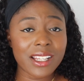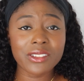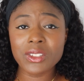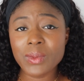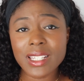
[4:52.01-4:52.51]

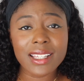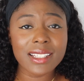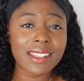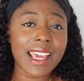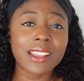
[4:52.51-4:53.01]
just
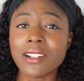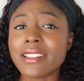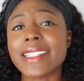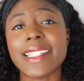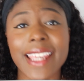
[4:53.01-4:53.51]
because they
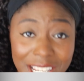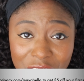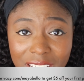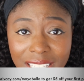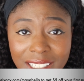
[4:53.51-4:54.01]
look
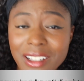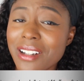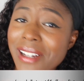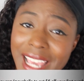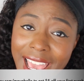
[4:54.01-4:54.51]
sketchy,
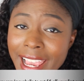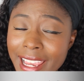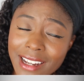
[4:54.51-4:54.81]
okay?